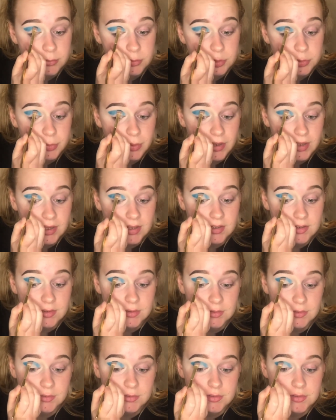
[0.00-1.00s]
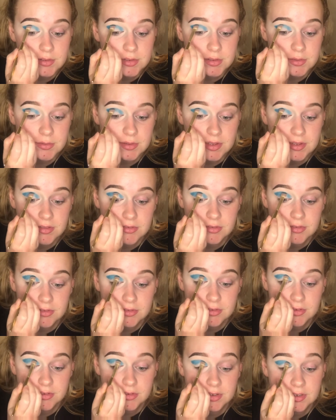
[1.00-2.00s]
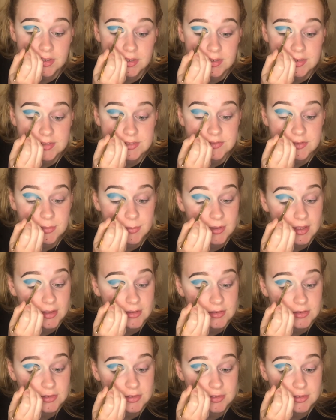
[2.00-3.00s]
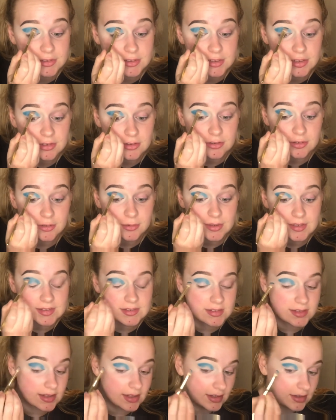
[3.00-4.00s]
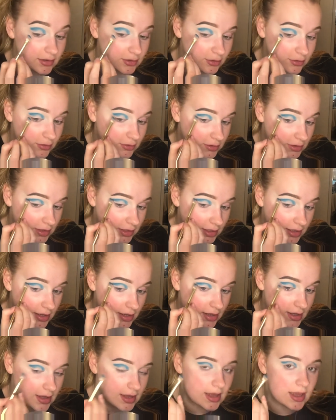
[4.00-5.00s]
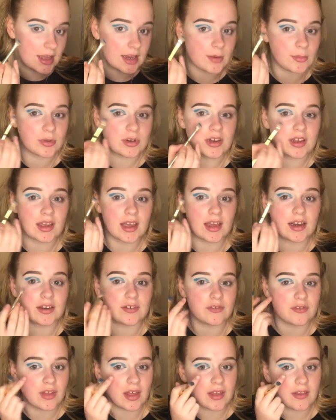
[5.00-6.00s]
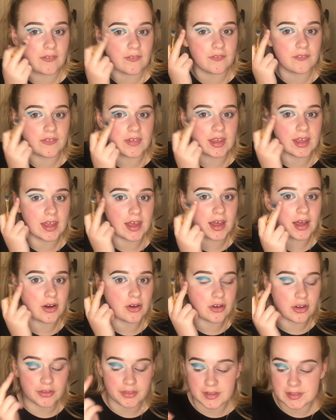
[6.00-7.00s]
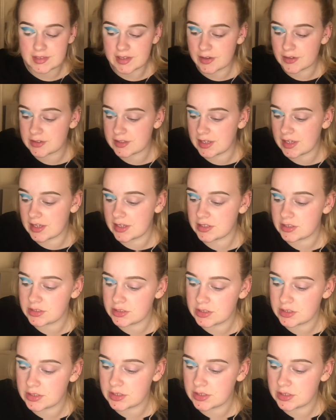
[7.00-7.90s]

Packing it all the way through the crease from the outer corner all the way into the inner corner, and I'm going to kind of like V it out on this outer edge.